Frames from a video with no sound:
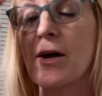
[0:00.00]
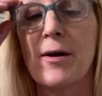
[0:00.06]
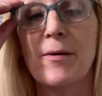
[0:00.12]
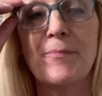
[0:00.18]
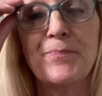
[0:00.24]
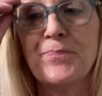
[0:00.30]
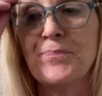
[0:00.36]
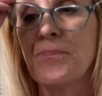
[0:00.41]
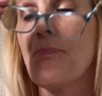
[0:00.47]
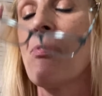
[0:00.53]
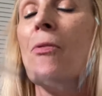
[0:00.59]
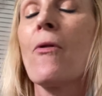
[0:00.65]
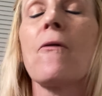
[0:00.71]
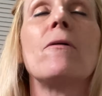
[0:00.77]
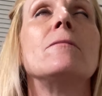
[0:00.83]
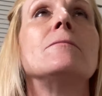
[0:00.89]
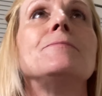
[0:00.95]
um,
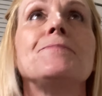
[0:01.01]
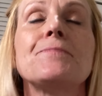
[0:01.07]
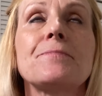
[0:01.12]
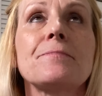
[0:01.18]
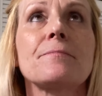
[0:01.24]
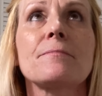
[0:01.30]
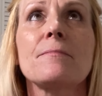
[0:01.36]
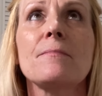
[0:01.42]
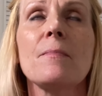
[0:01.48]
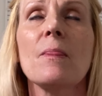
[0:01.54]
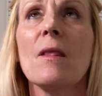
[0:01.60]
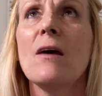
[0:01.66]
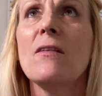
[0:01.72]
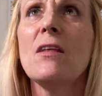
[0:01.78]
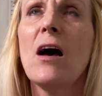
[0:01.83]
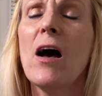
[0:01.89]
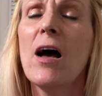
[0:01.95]

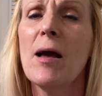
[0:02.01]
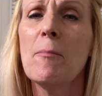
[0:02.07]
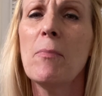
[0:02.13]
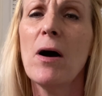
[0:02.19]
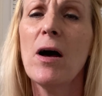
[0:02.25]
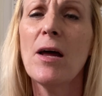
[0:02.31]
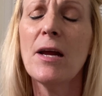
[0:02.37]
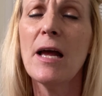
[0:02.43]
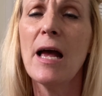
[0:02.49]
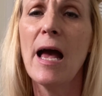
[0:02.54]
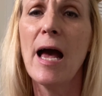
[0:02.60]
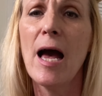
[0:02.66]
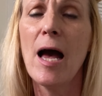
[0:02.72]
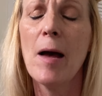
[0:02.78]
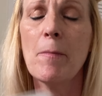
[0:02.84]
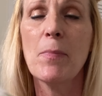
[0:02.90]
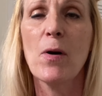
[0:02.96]
the Ibotta
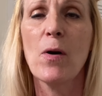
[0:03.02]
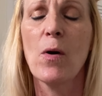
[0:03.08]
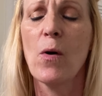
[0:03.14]
app,